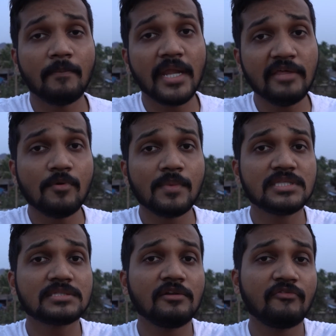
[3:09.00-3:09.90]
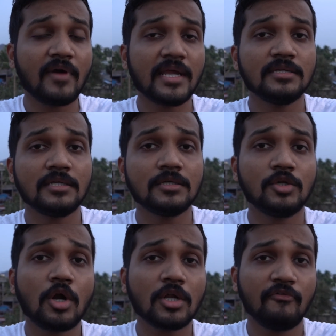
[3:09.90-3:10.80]
Many women still find it
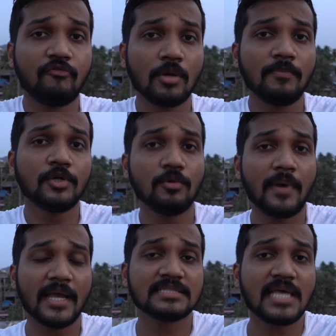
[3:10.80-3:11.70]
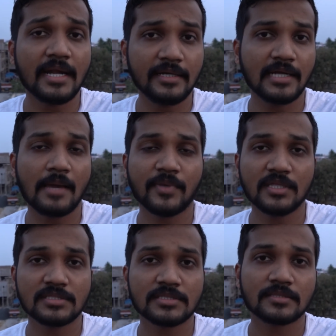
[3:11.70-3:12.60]
not affordable to buy sanitary
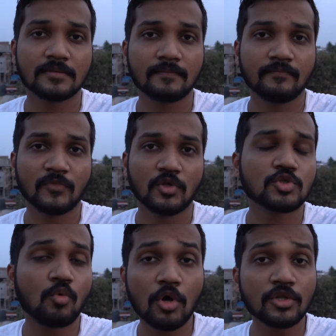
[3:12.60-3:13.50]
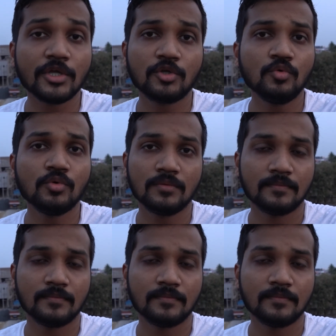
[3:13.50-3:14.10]
napkins. So what do they do?